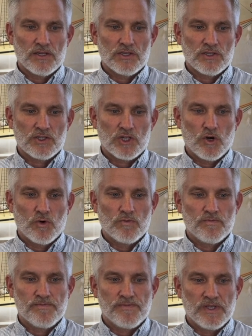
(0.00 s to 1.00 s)
so,
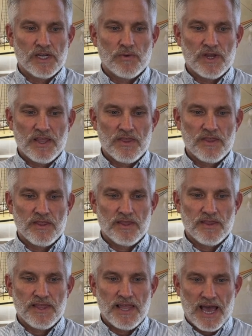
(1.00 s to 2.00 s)
you know, in
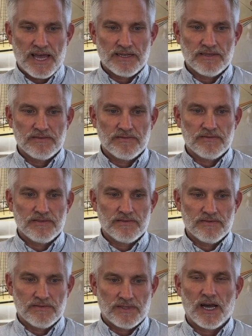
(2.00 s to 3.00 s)
that
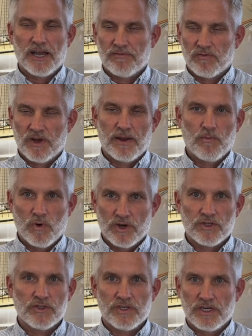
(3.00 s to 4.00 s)
time frame, one or
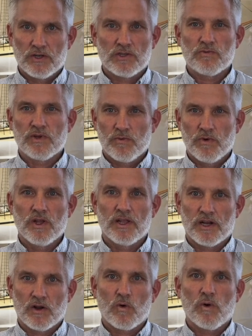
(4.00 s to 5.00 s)
two years, we really
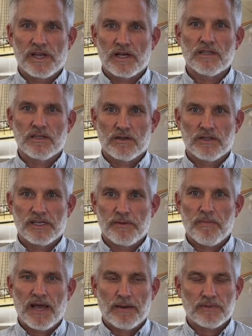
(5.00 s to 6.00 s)
are quite clearly
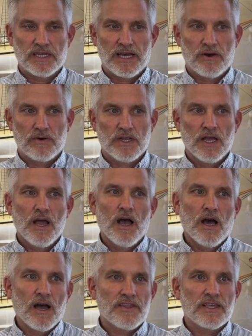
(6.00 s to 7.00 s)
mapped out.
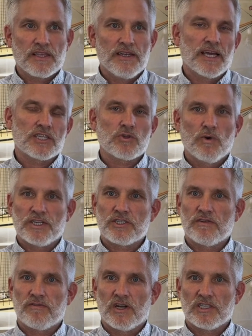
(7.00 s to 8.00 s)
I think the next question
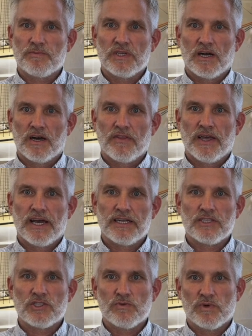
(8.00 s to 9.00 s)
for us beyond that
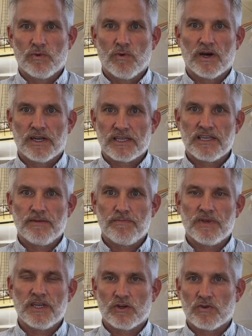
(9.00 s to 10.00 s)
is do we want to keep
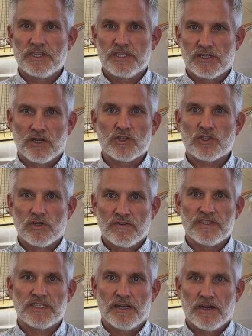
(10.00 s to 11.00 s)
increasing our
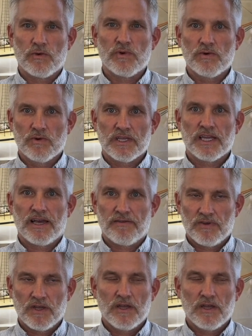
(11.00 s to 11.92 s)
service area? We really have,